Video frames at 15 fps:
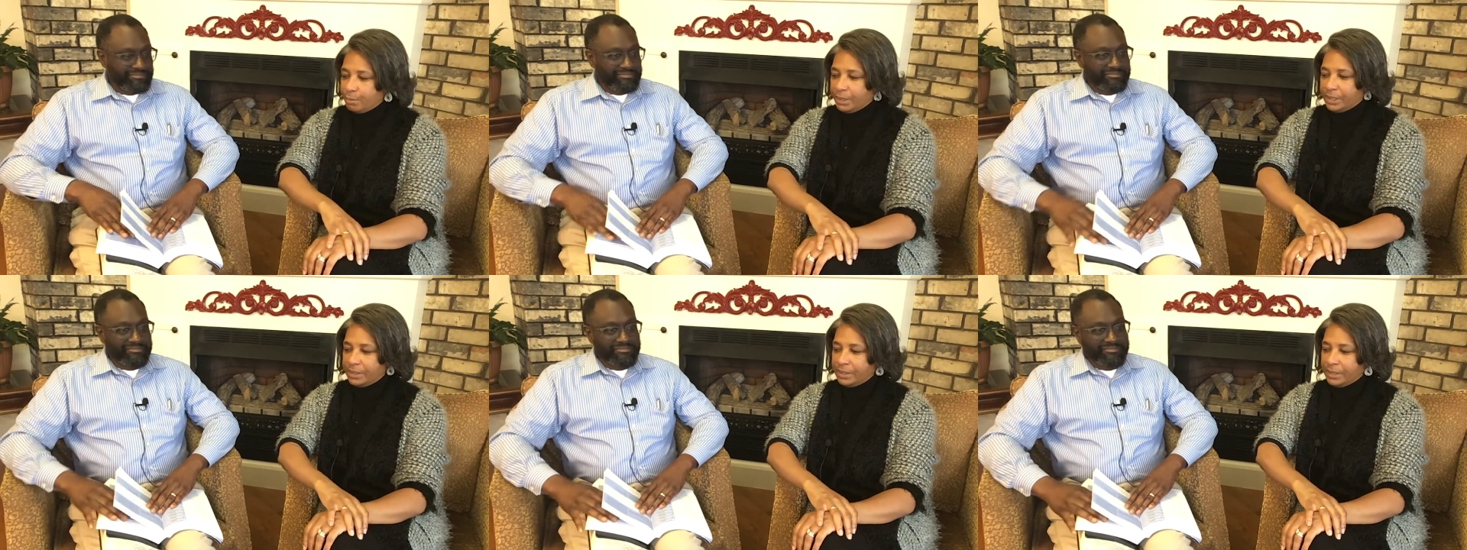
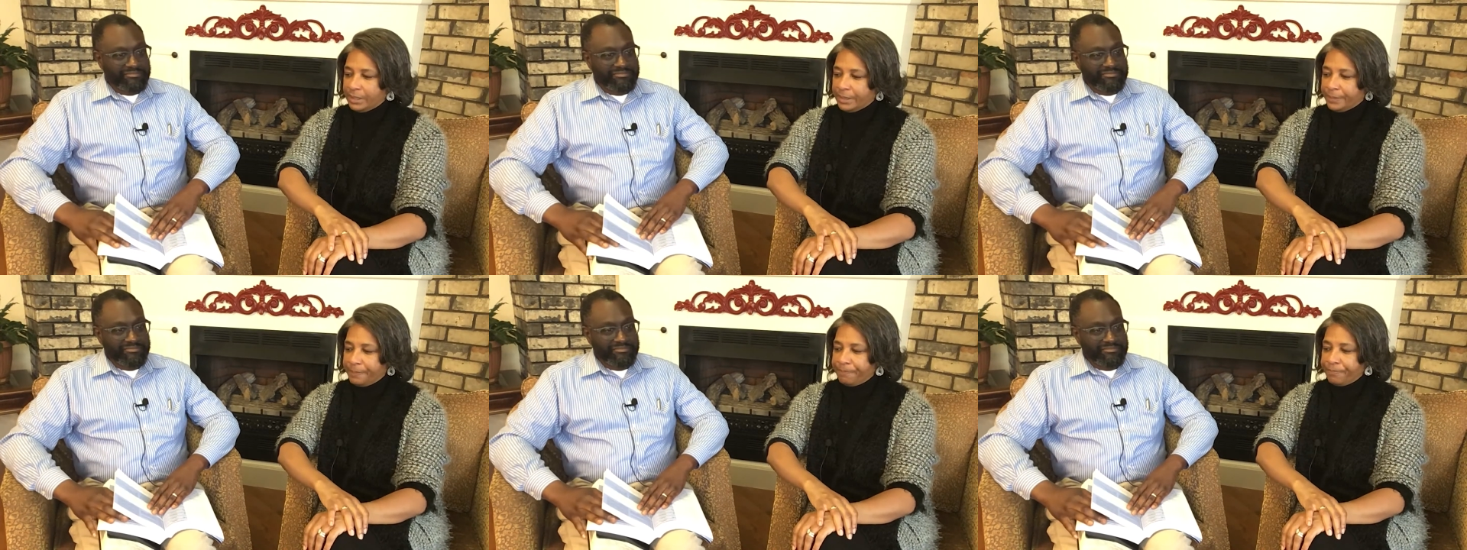Speaker 1: But
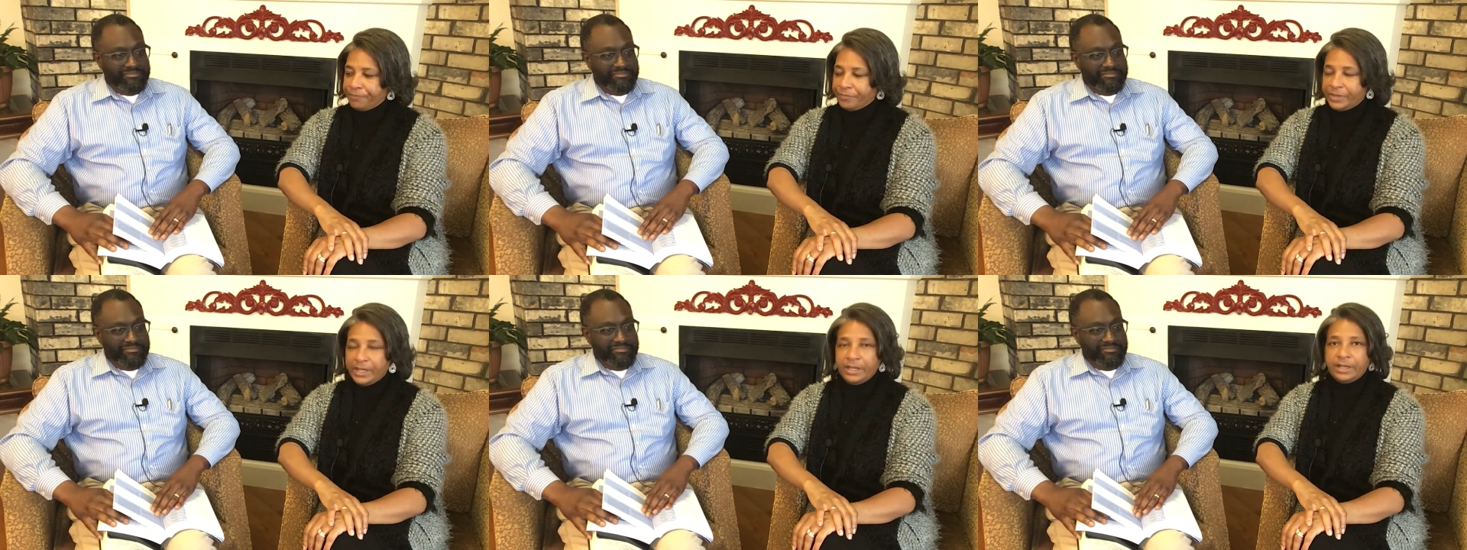uh,
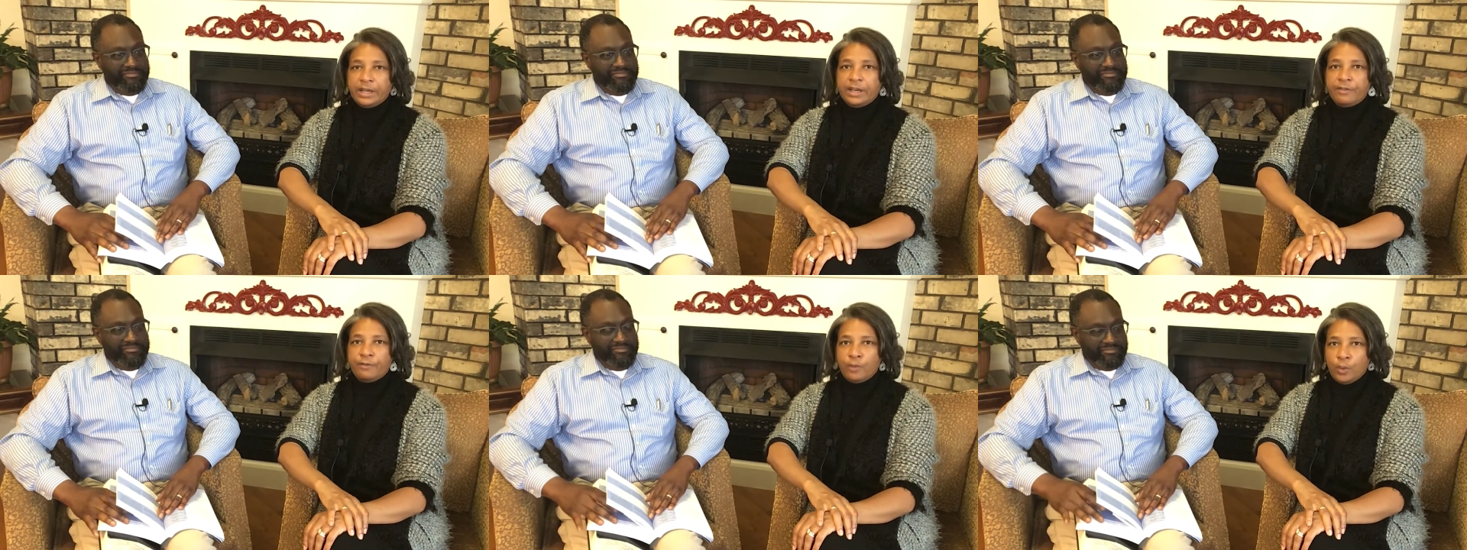thank
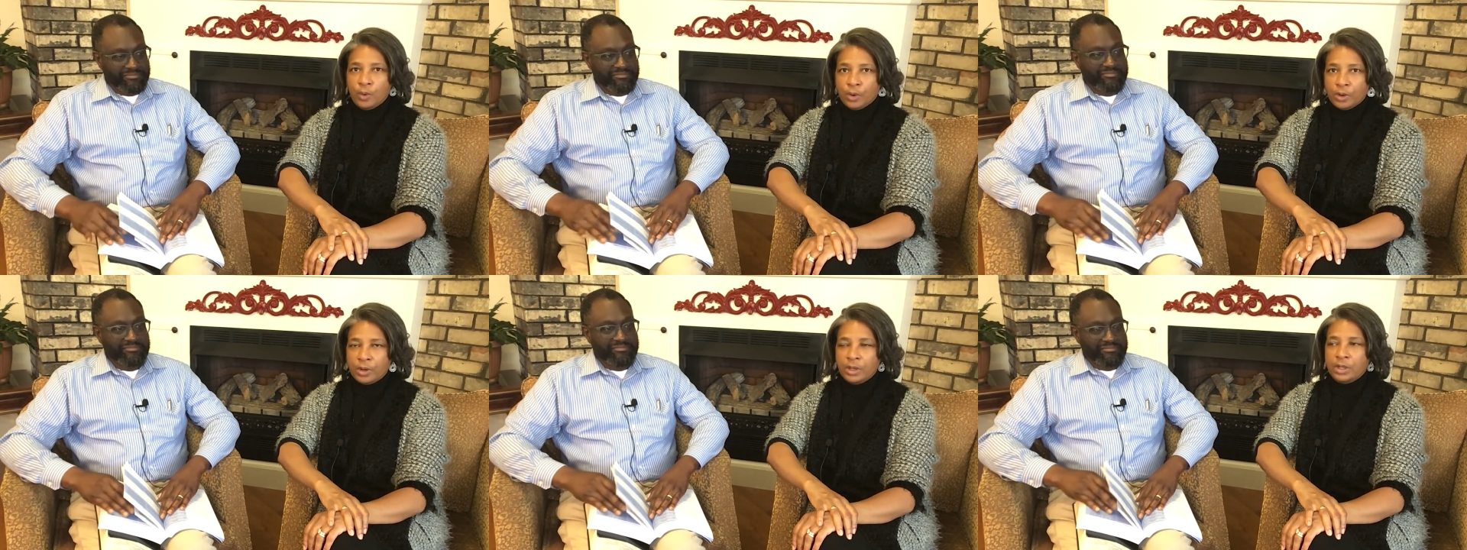God
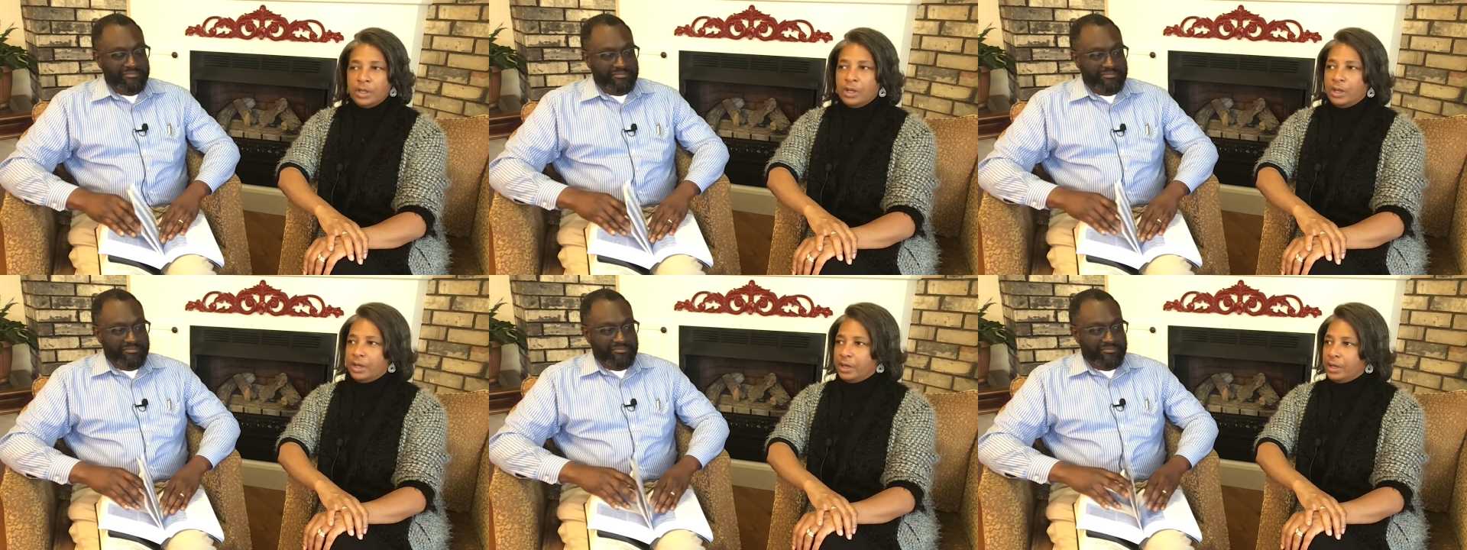for
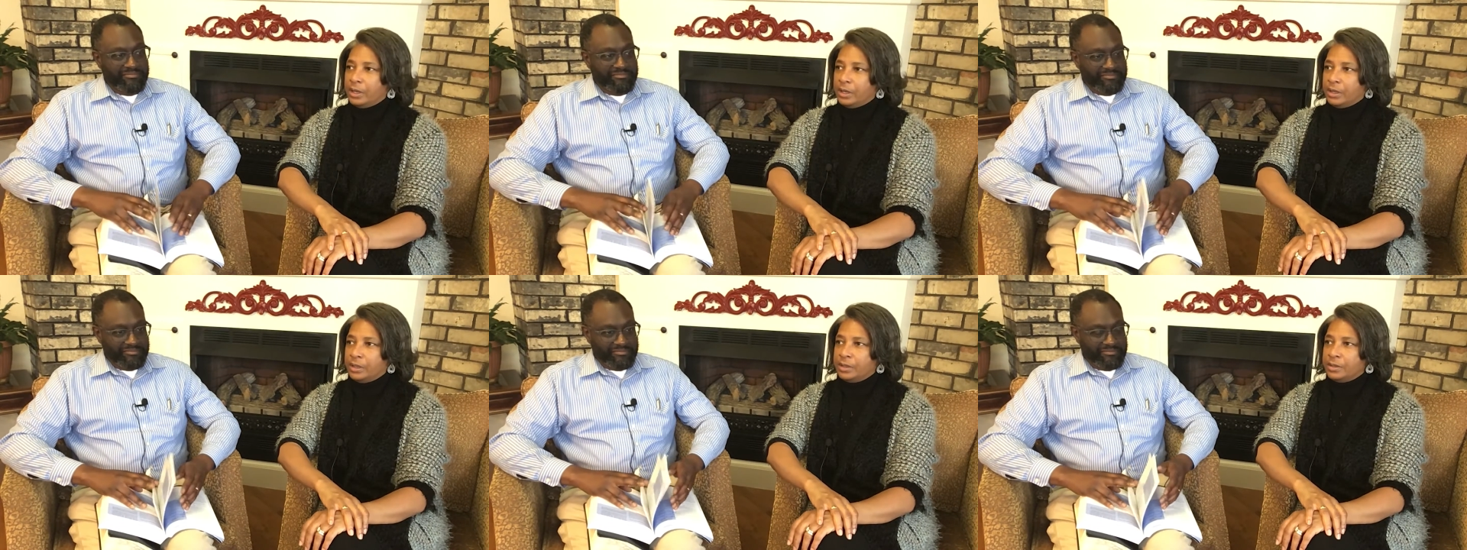
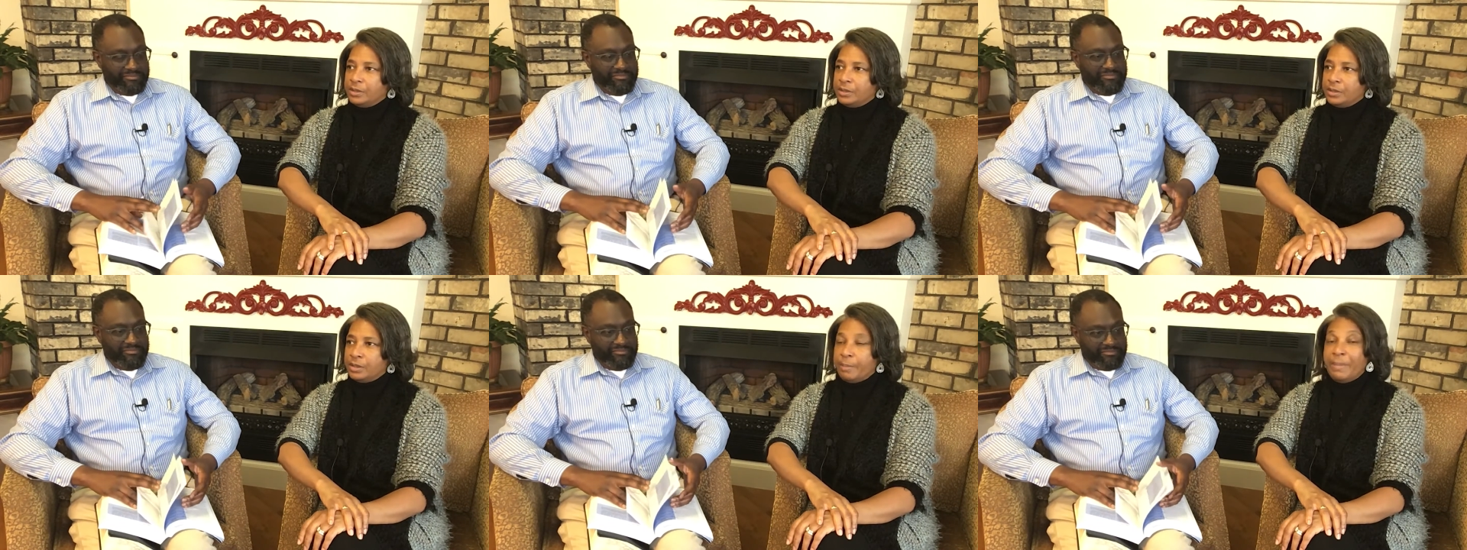uh,
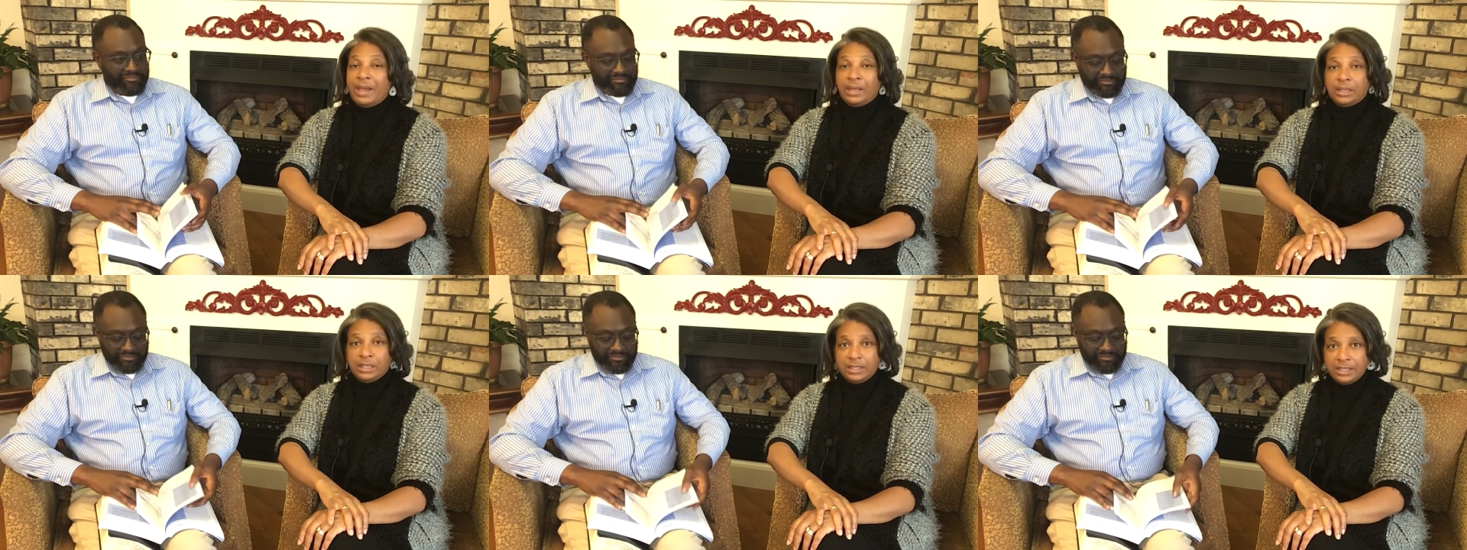the
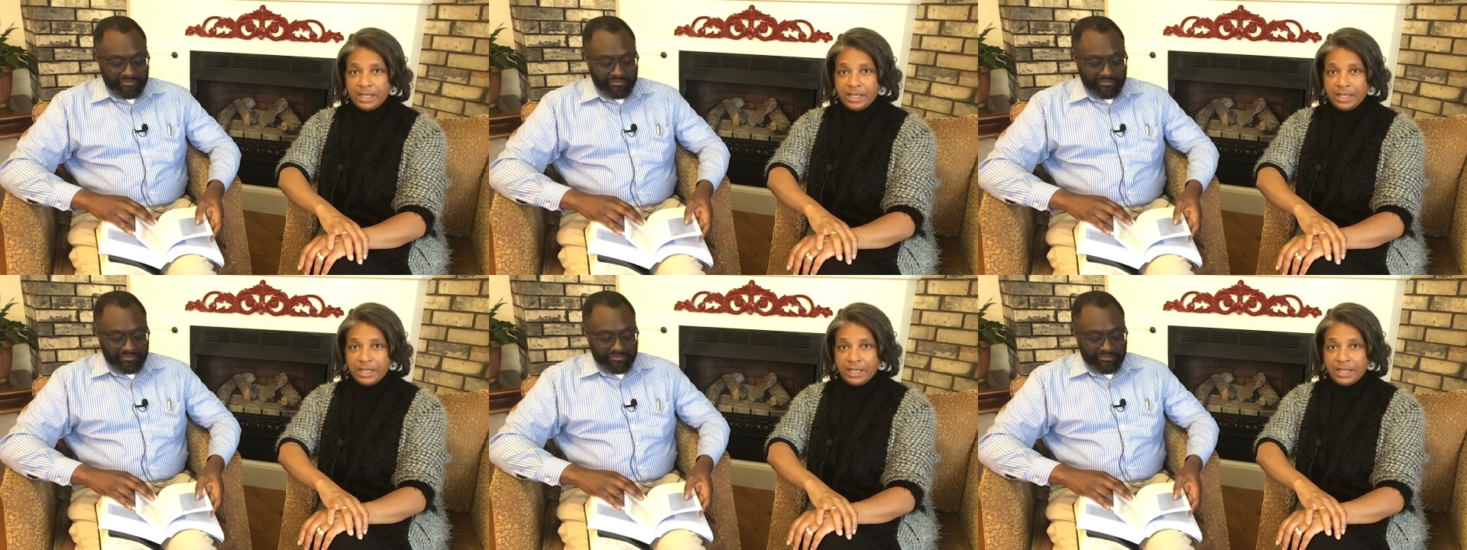method.